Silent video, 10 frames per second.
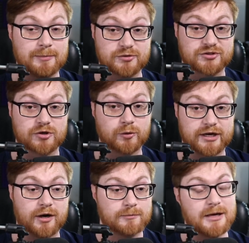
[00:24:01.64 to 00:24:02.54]
just don't
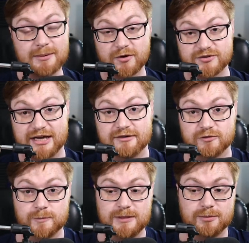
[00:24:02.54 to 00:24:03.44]
care. Maybe there's a
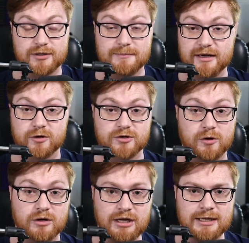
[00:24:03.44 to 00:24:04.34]
handful of people that might or
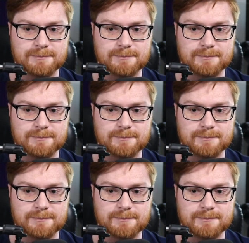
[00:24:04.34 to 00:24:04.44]
don't,